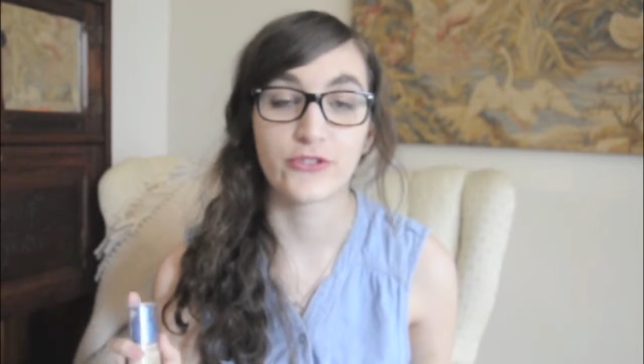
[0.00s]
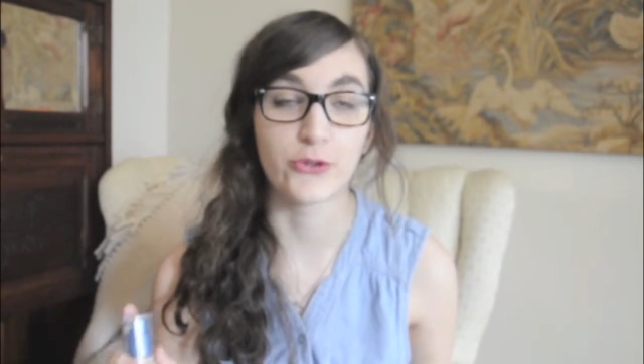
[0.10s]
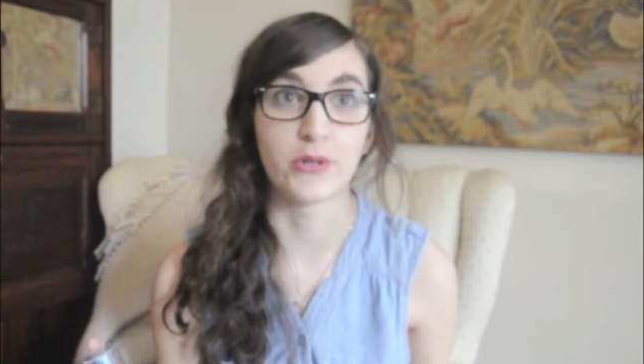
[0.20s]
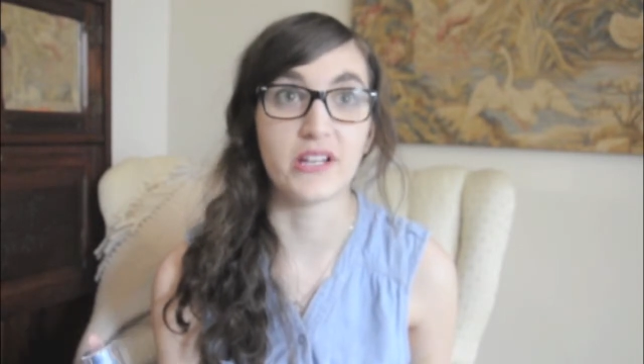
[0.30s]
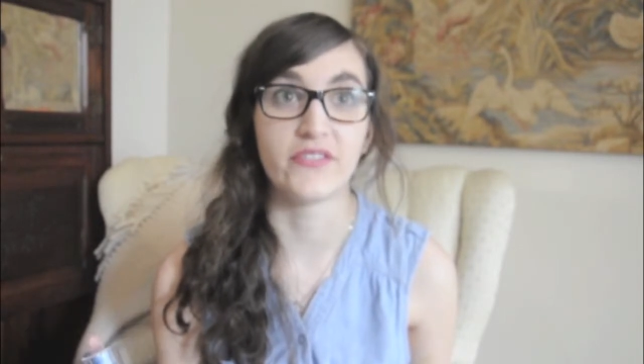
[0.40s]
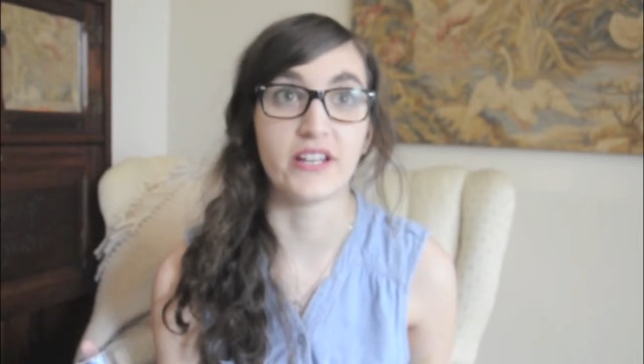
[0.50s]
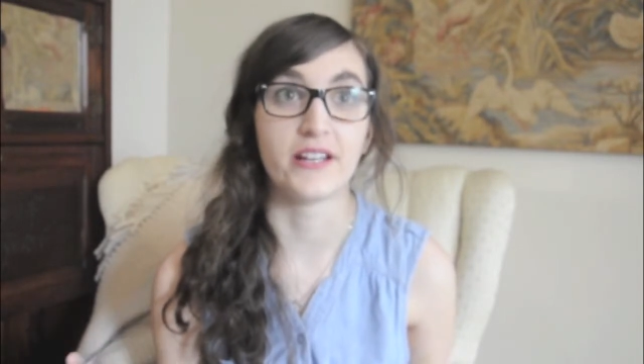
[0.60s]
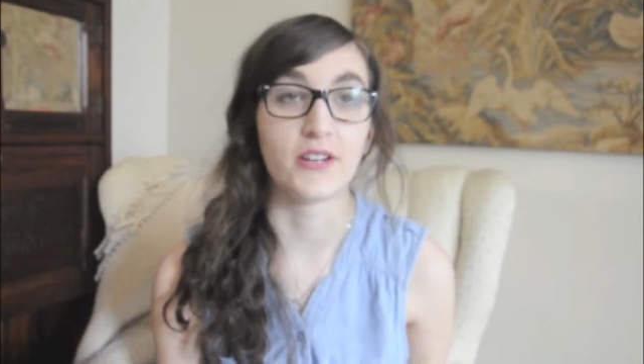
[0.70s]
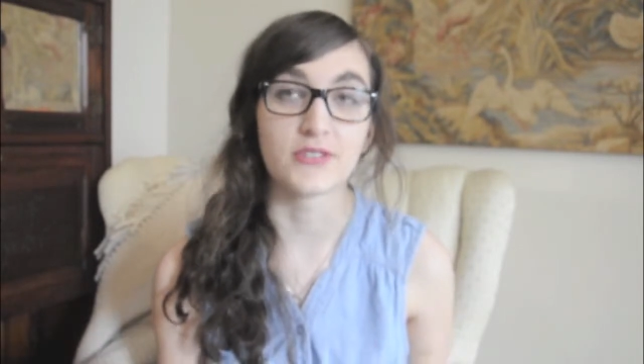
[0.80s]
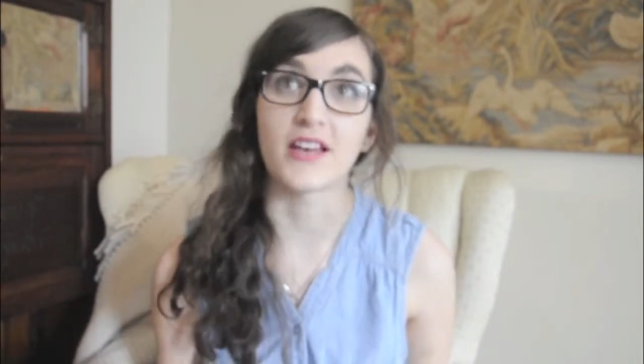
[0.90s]
three
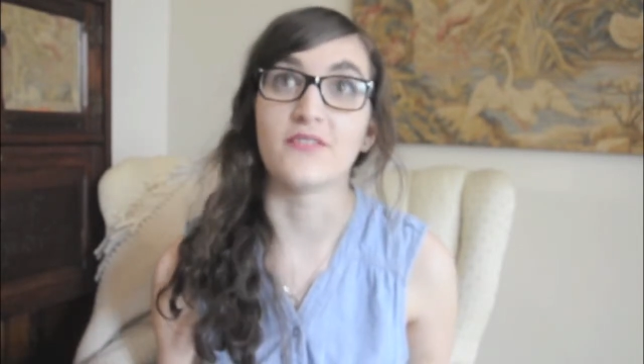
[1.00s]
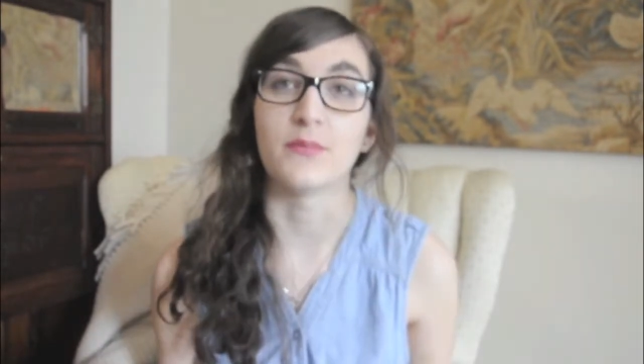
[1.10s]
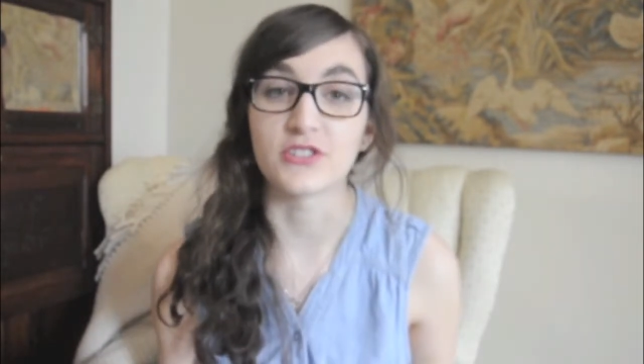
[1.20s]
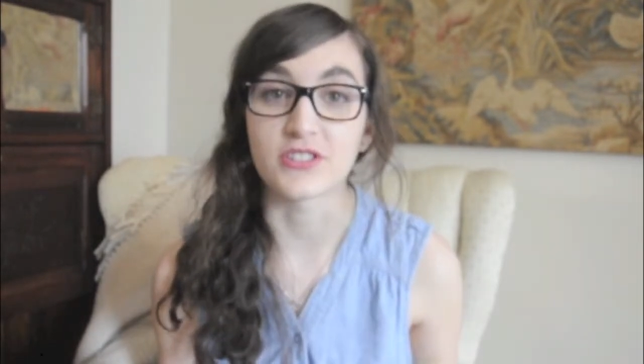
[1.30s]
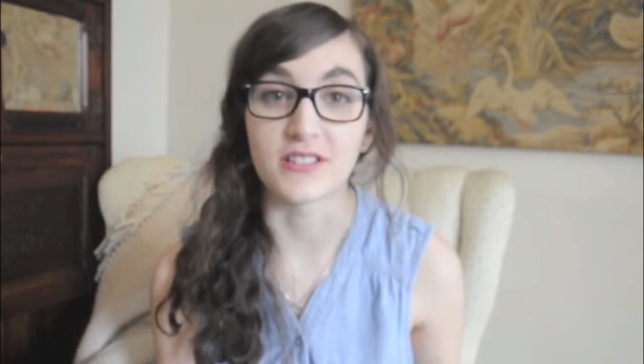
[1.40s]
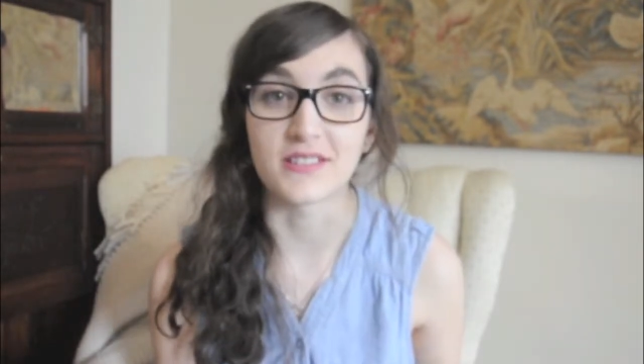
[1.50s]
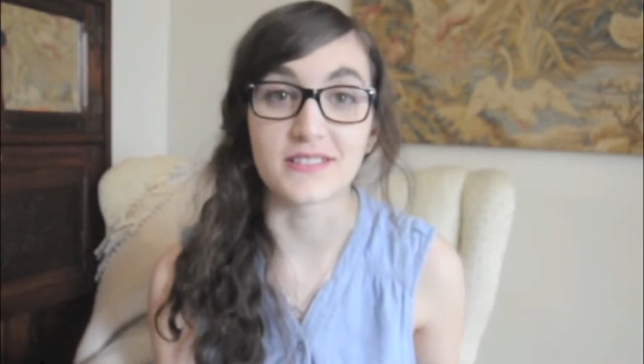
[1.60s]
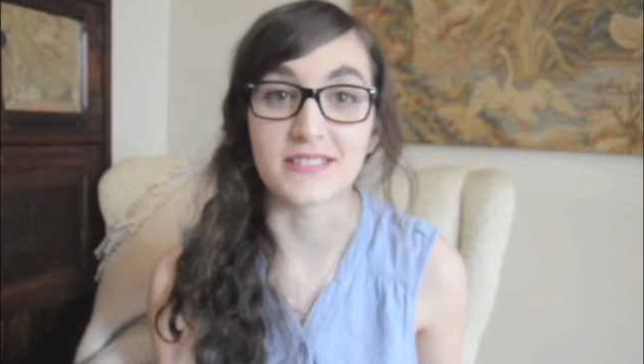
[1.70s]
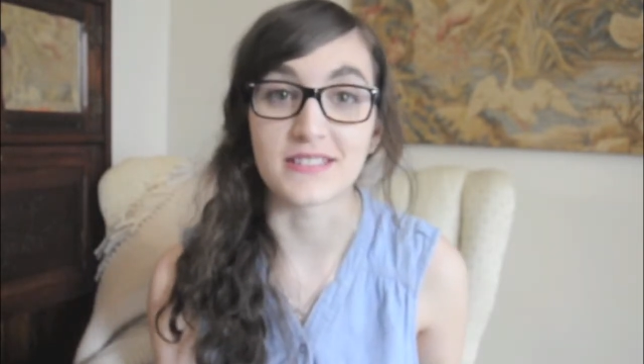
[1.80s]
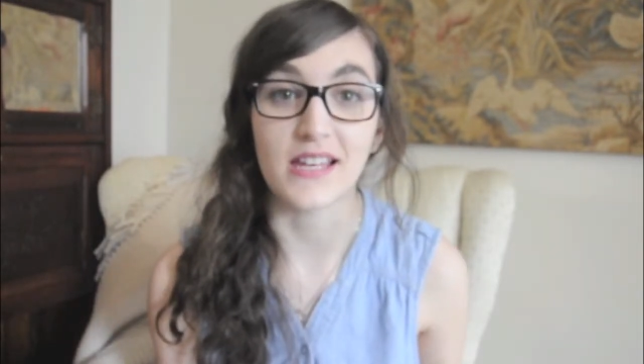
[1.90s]
videos. I've mentioned
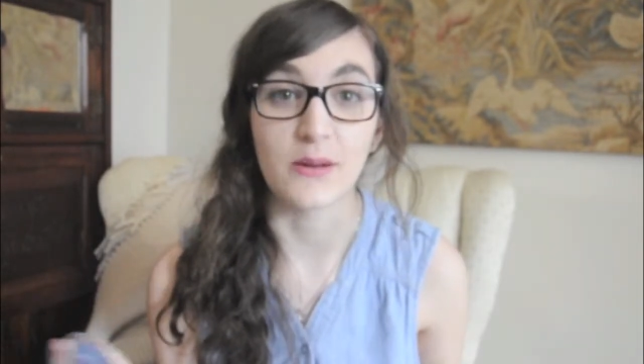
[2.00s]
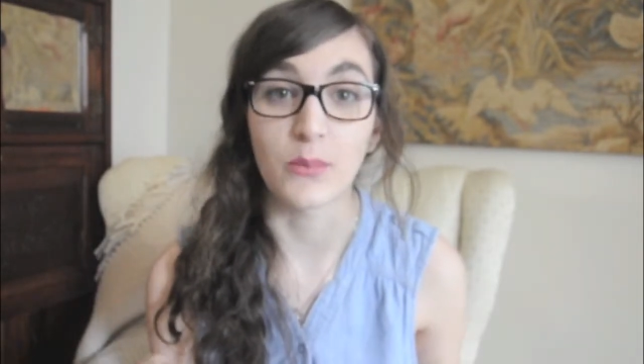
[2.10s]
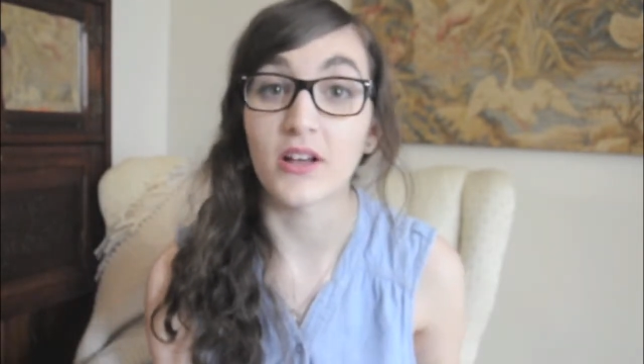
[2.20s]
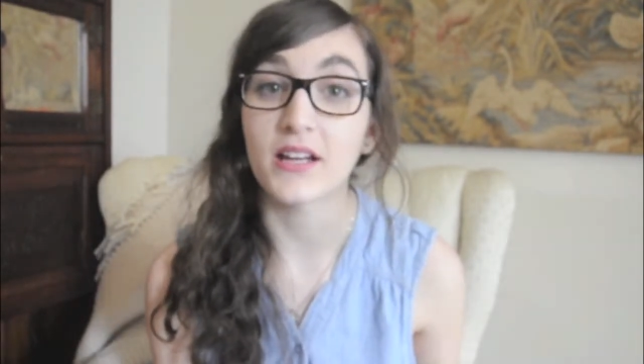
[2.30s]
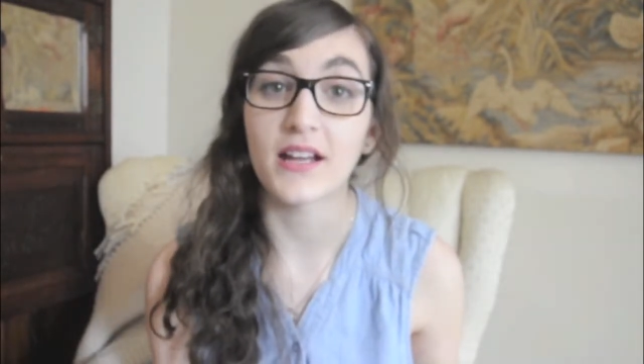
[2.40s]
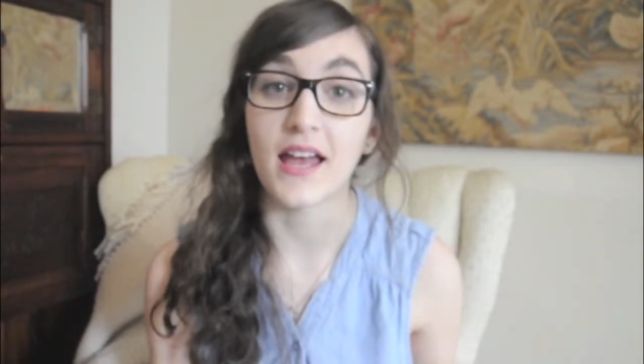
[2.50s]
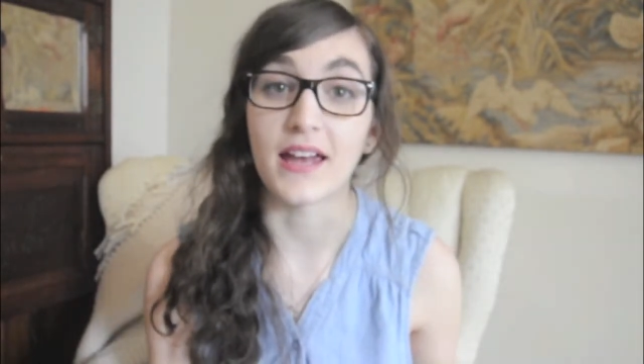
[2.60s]
it since I bought it,